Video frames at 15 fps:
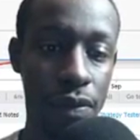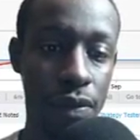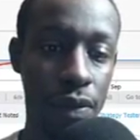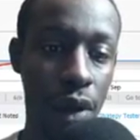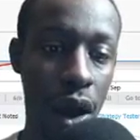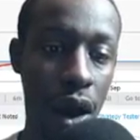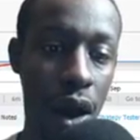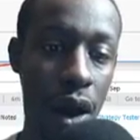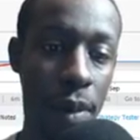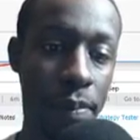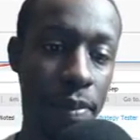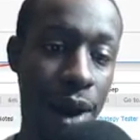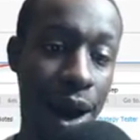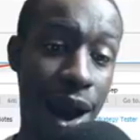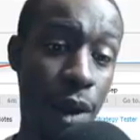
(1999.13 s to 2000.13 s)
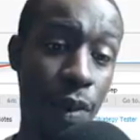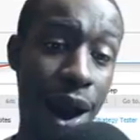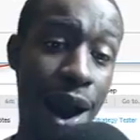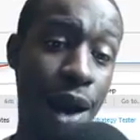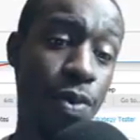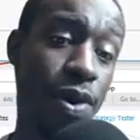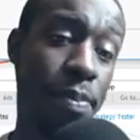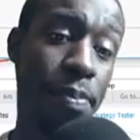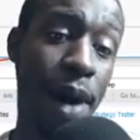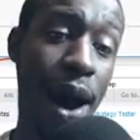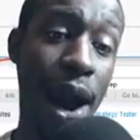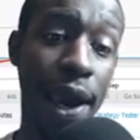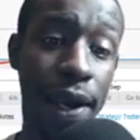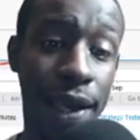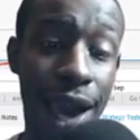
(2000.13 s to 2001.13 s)
I wouldn't
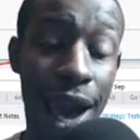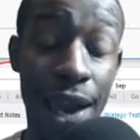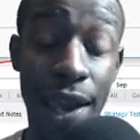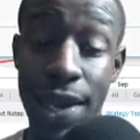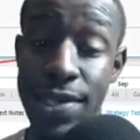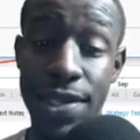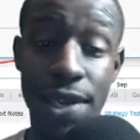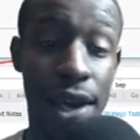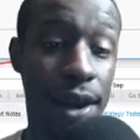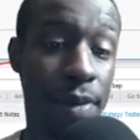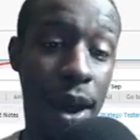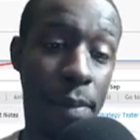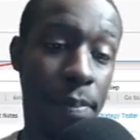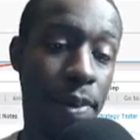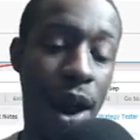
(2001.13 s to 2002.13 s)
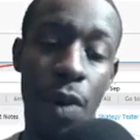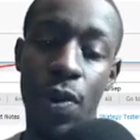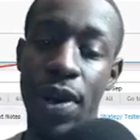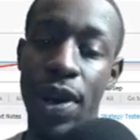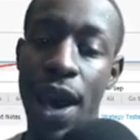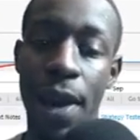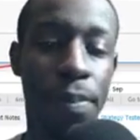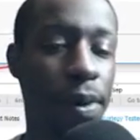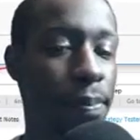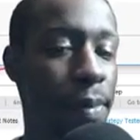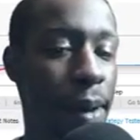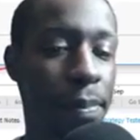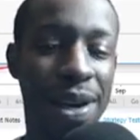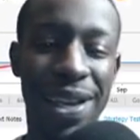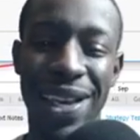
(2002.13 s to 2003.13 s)
buy any. Like I said, I would not put my
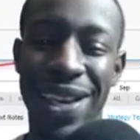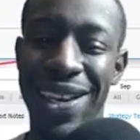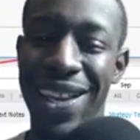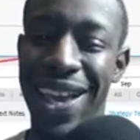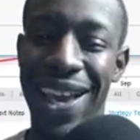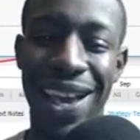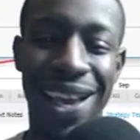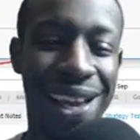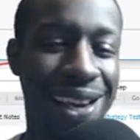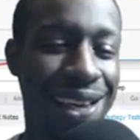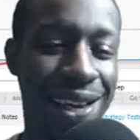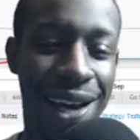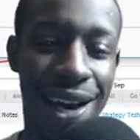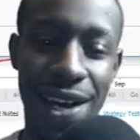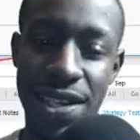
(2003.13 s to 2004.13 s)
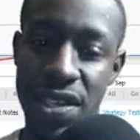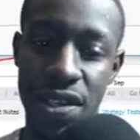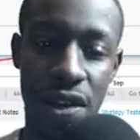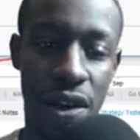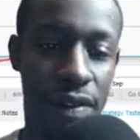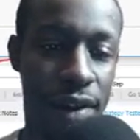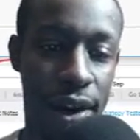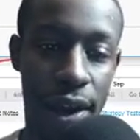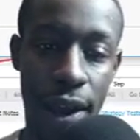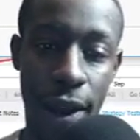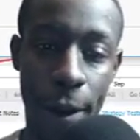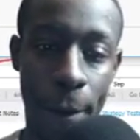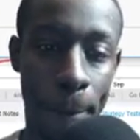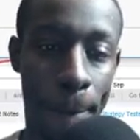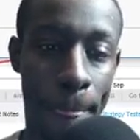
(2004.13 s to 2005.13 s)
money in any ICO right now.
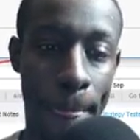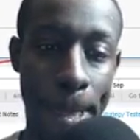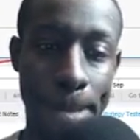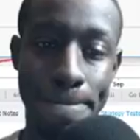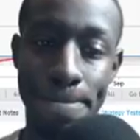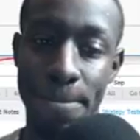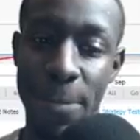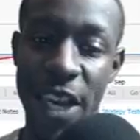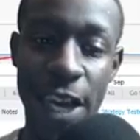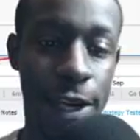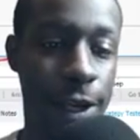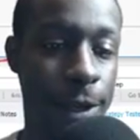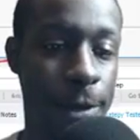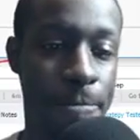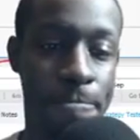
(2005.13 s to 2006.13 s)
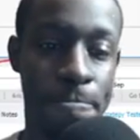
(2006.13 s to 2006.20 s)
Any.